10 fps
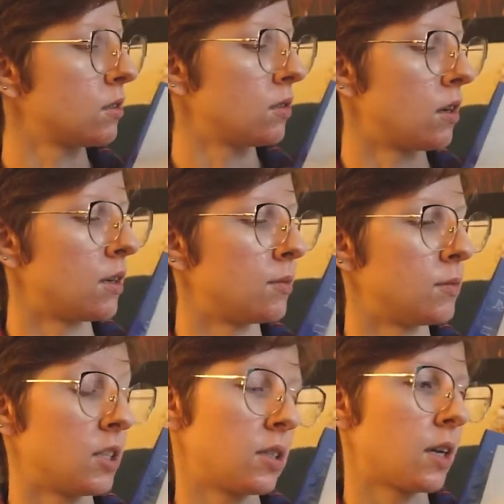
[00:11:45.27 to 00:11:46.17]
uh,
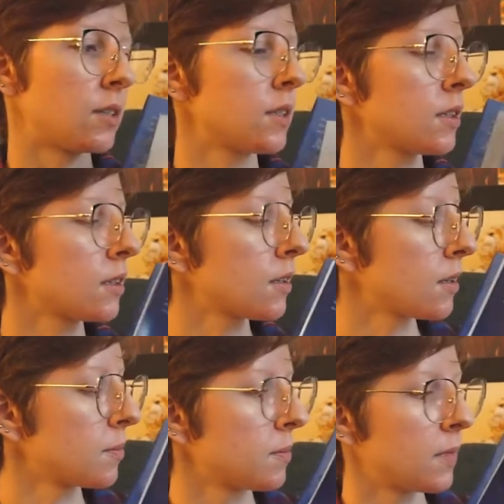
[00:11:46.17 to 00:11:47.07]
discussing.
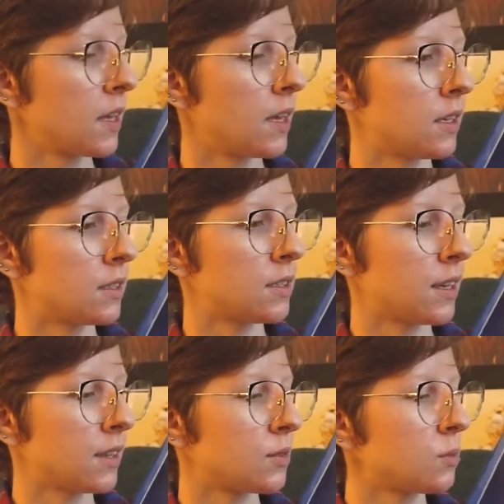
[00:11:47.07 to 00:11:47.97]
And it's
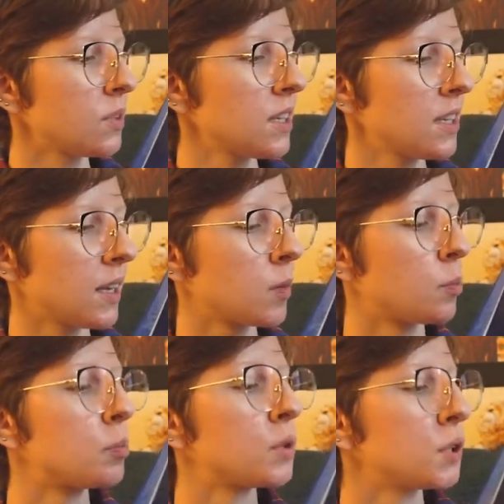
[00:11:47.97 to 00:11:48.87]
like this really
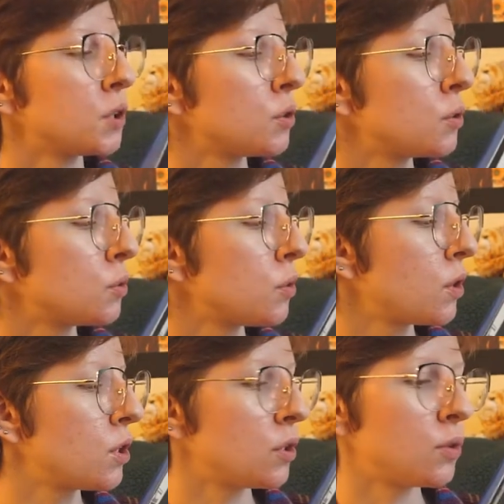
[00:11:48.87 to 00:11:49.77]
like blue
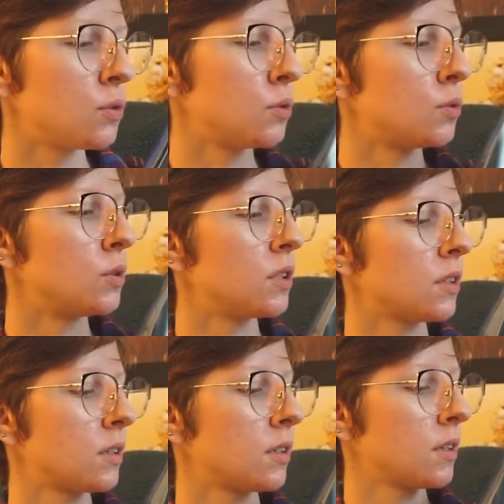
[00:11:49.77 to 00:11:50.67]
hued
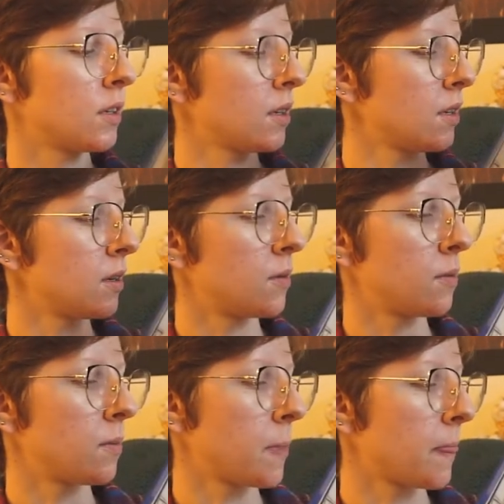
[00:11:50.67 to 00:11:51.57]

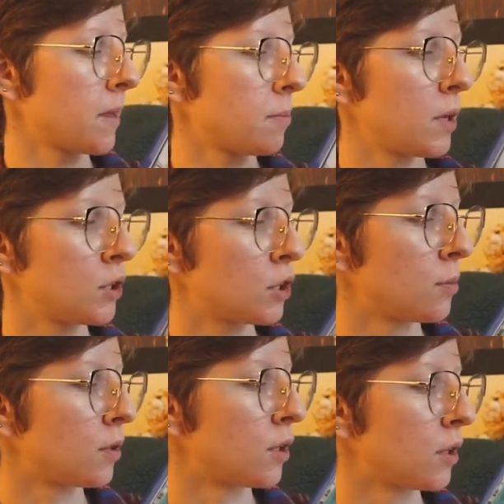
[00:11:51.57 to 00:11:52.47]
picture
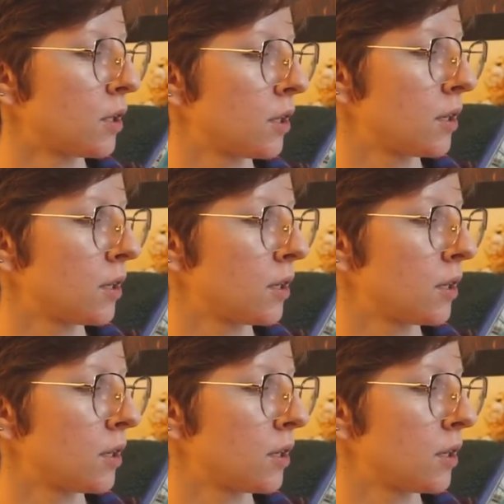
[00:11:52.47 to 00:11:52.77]
book.